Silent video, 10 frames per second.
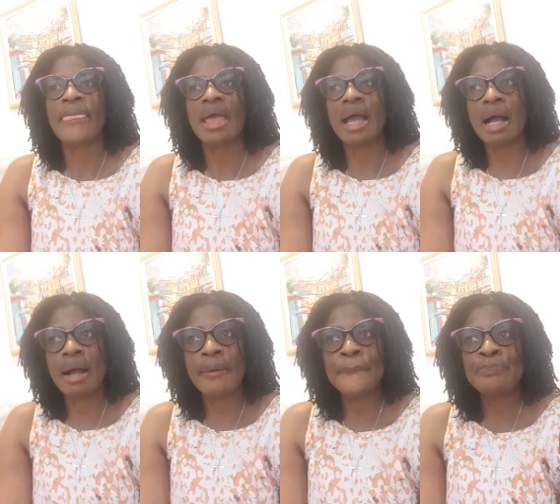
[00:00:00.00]

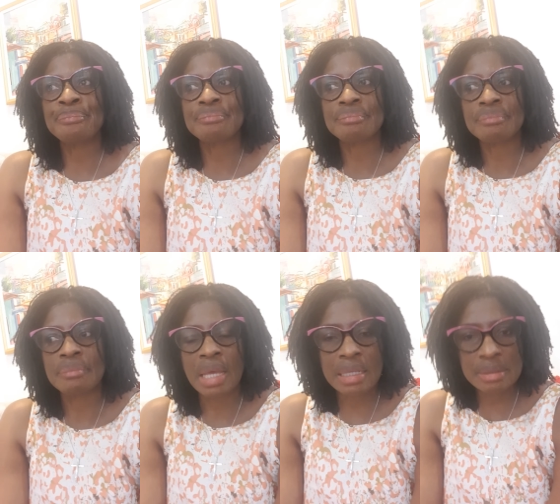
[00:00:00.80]
Um,
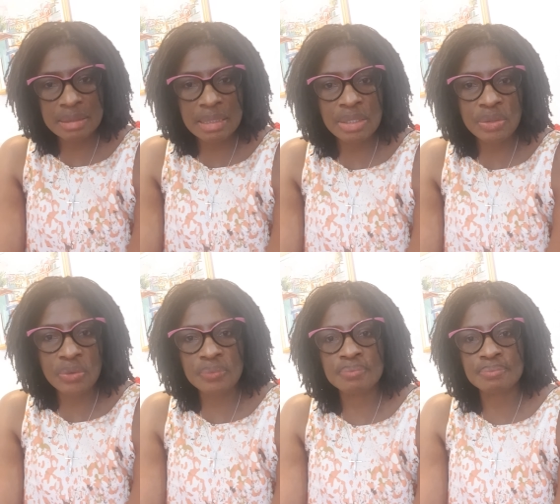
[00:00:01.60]
had, you
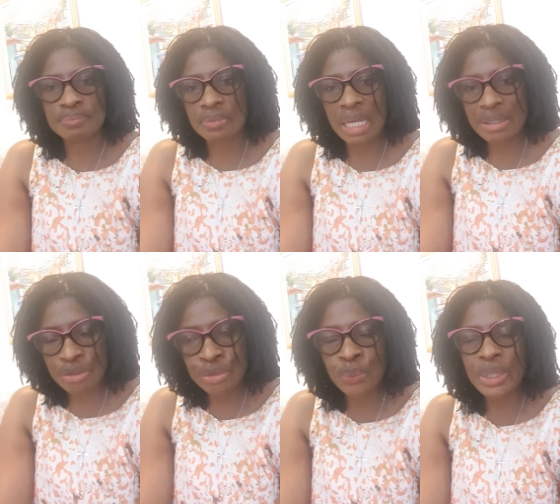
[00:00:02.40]
know, had a
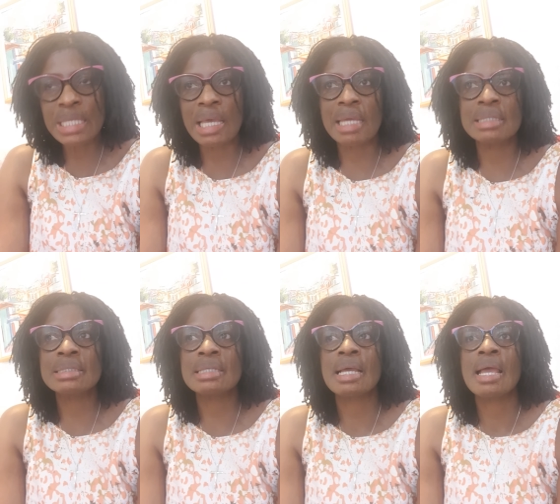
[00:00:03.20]
good weekend.
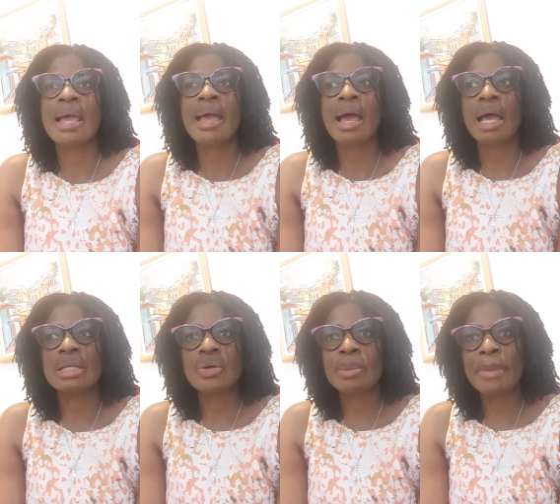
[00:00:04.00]

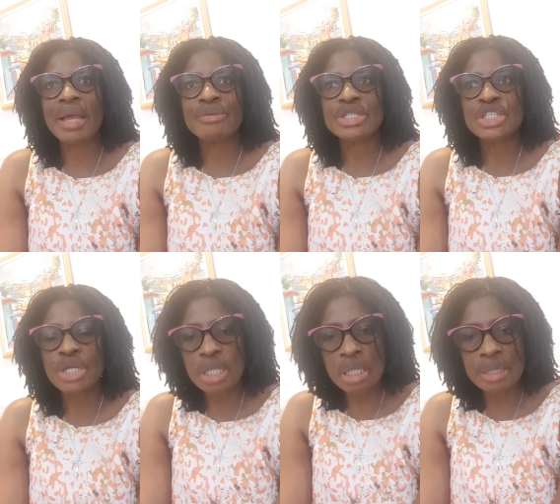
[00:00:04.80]
And on my
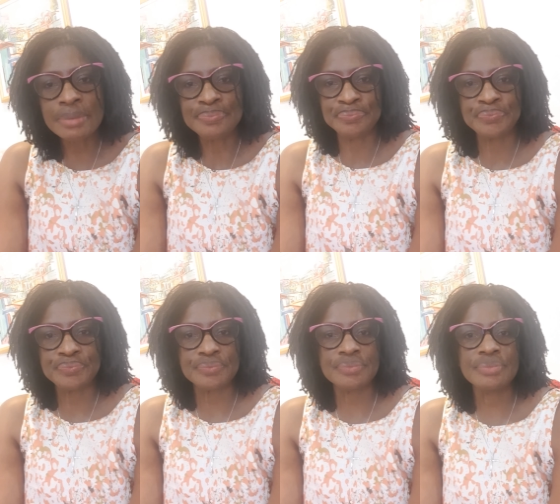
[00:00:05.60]
return,
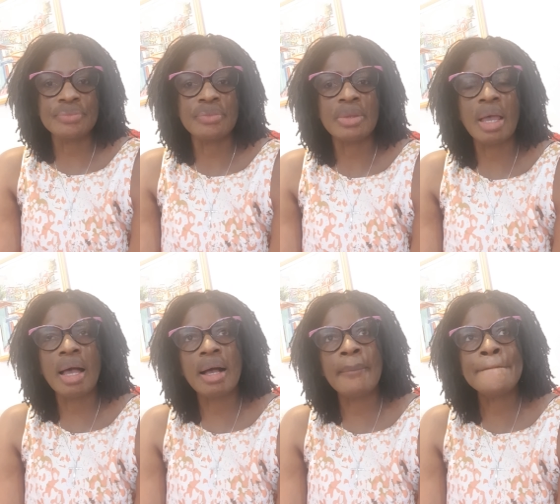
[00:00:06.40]

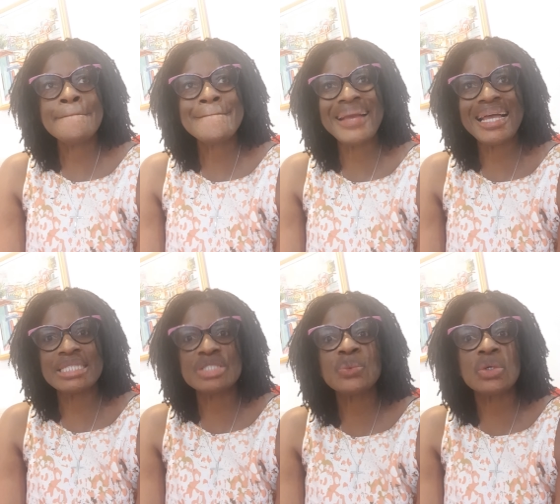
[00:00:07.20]
I
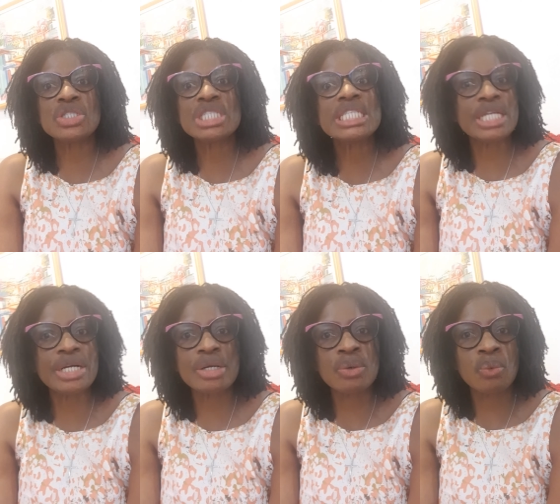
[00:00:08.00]
just want to
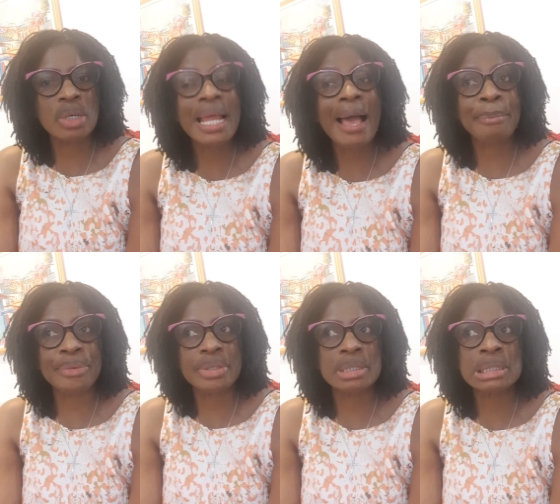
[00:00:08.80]
share what
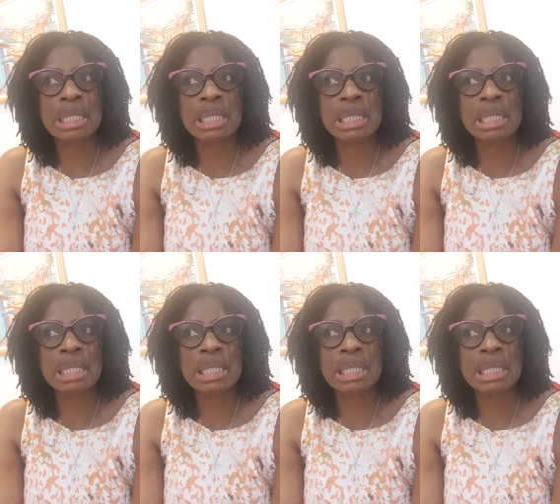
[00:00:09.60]
happened.